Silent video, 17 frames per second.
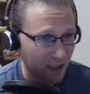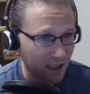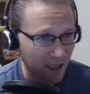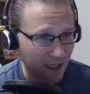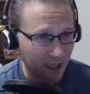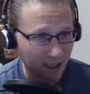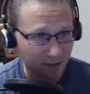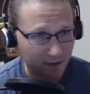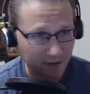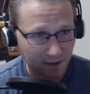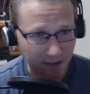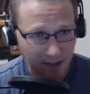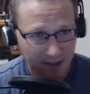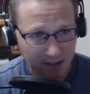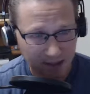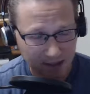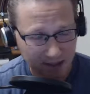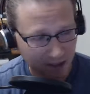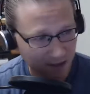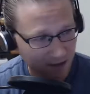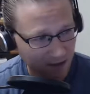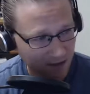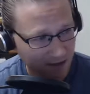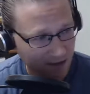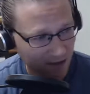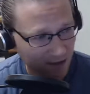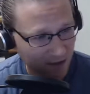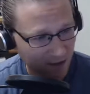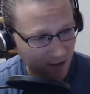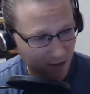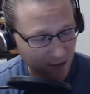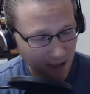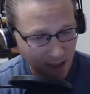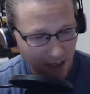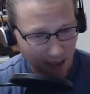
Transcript: And like I said in the title,